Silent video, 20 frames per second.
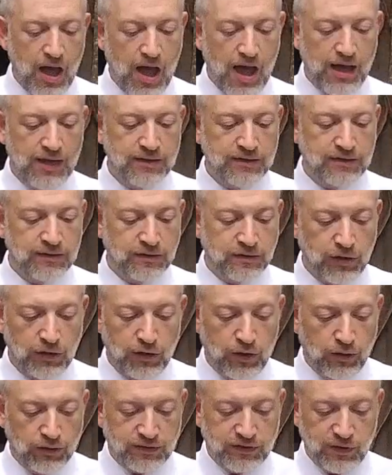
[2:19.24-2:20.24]
eyes so
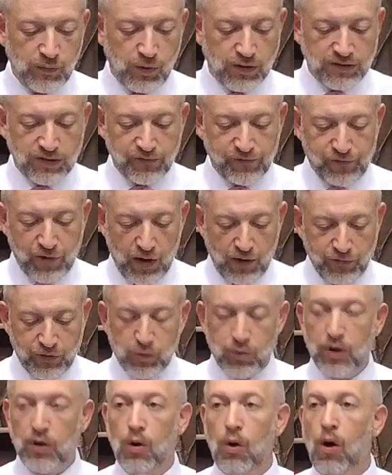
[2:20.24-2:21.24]
you don't see what's in front of
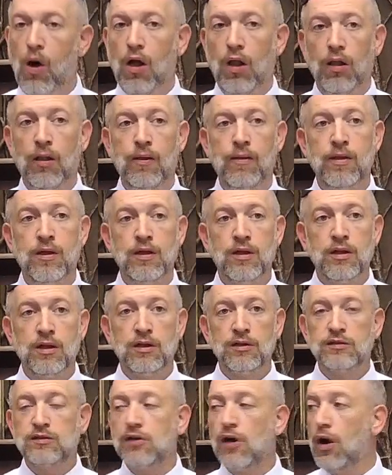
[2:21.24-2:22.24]
you at all.
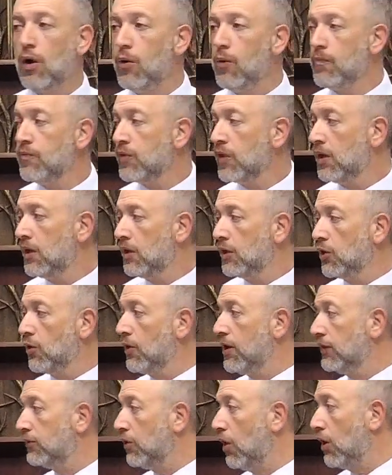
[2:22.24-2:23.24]
So
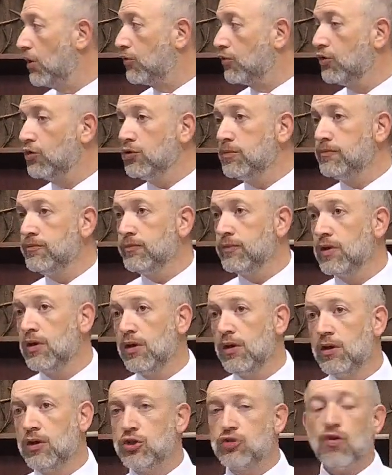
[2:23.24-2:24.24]
you're in a dark room,
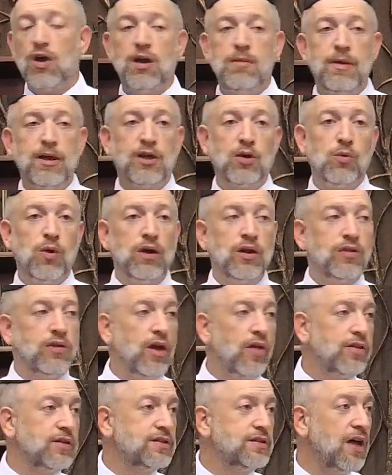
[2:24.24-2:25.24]
trying to make your way to the
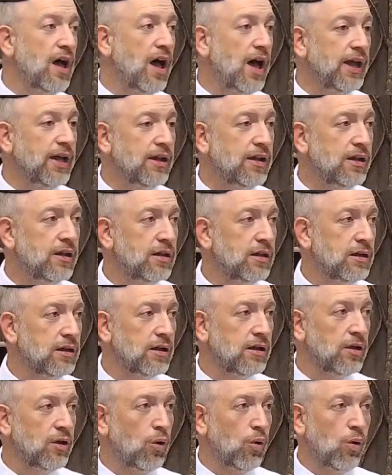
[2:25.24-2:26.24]
other side,
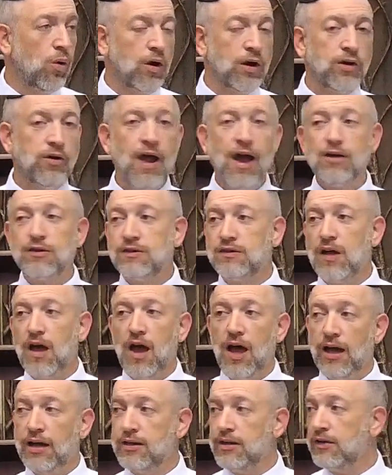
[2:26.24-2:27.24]
or you're
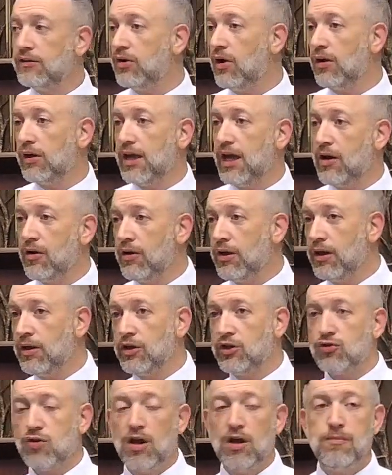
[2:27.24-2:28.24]
outside in a dark area,
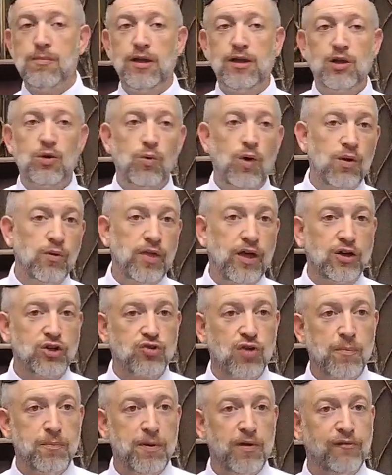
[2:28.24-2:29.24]
you're trying to make your way without
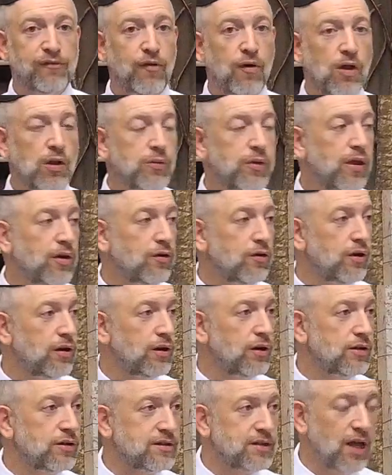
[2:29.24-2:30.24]
tripping, falling, without
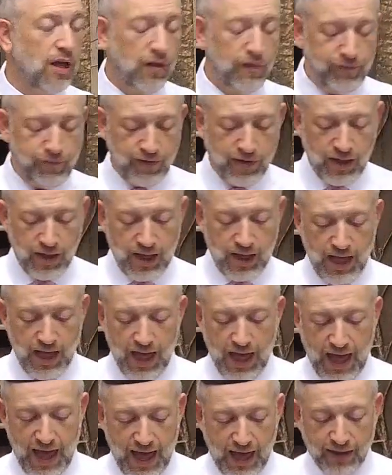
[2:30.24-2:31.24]
hurting yourself,
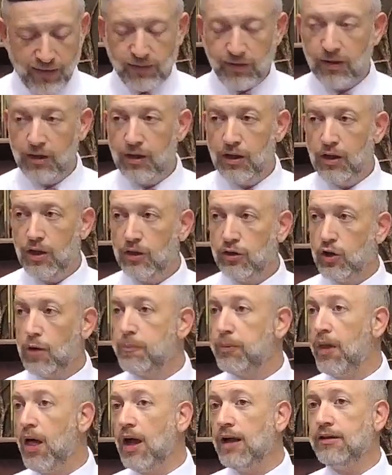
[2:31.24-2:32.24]
and you're
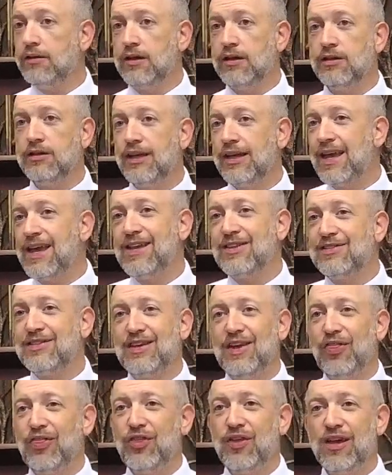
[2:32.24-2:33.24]
blinded. You can't
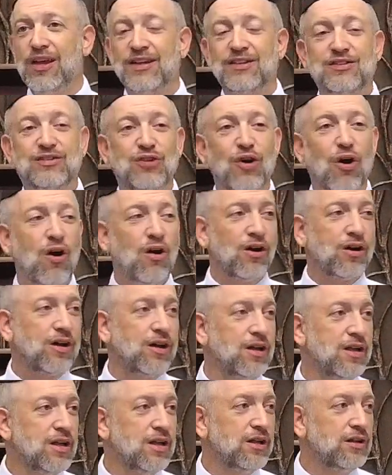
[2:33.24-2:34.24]
see a thing. It's dark.
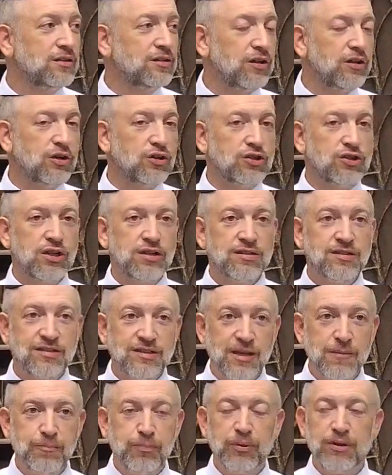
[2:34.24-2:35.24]
So you're just
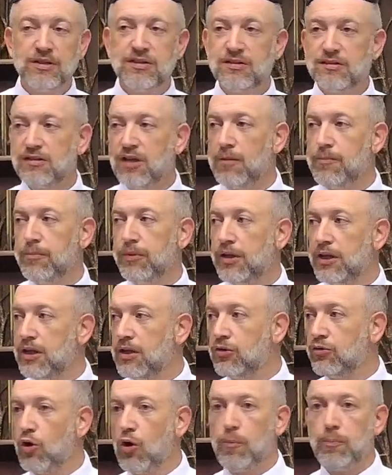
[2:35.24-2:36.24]
simply
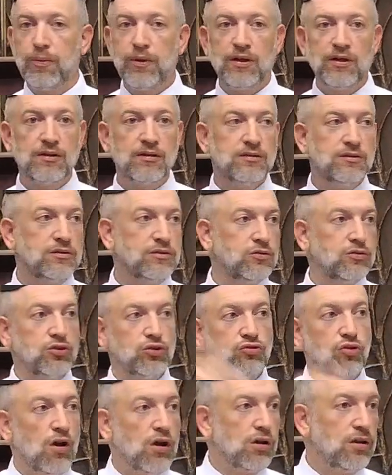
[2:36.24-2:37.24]
stumbling, groping,
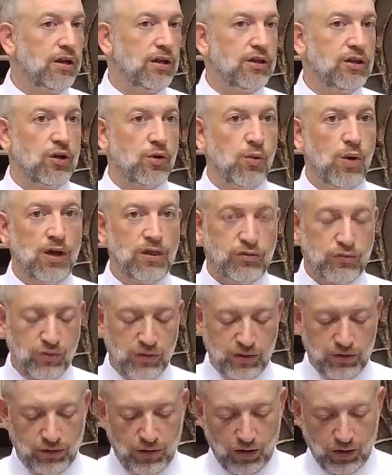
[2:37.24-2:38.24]
struggling your way through
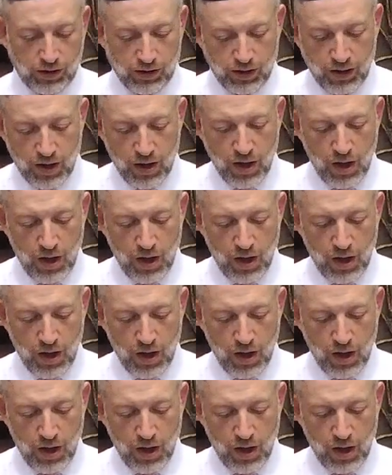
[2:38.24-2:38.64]
the dark.